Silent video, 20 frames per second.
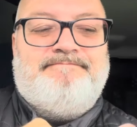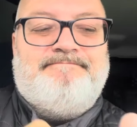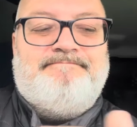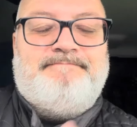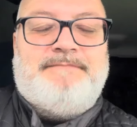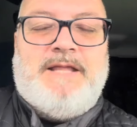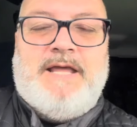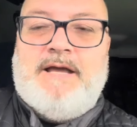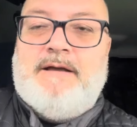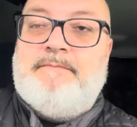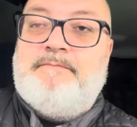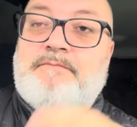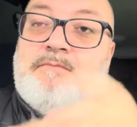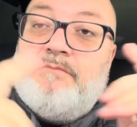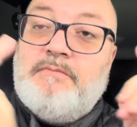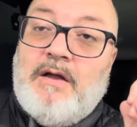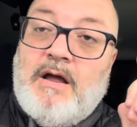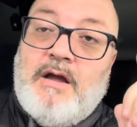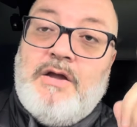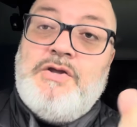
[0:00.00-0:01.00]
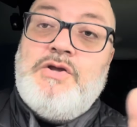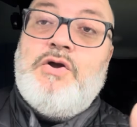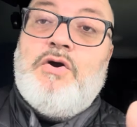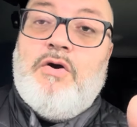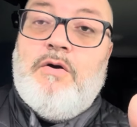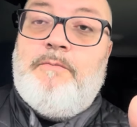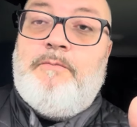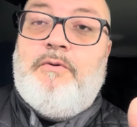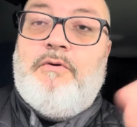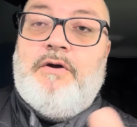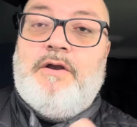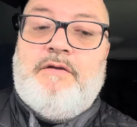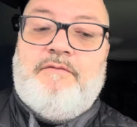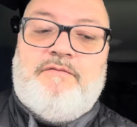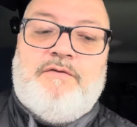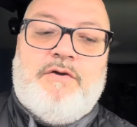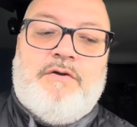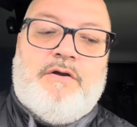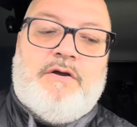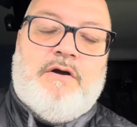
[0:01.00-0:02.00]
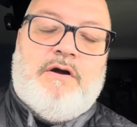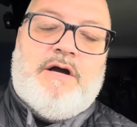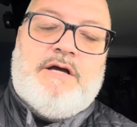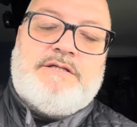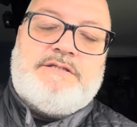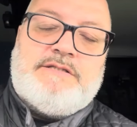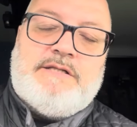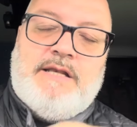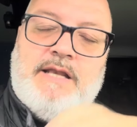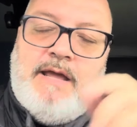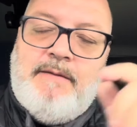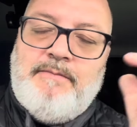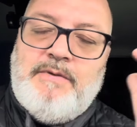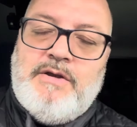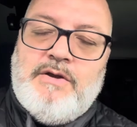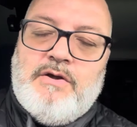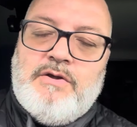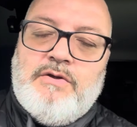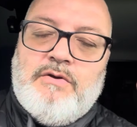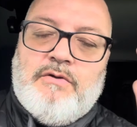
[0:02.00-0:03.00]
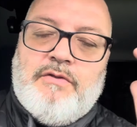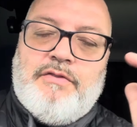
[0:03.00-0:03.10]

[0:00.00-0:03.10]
Yeah, your point of view, guys. Let me know your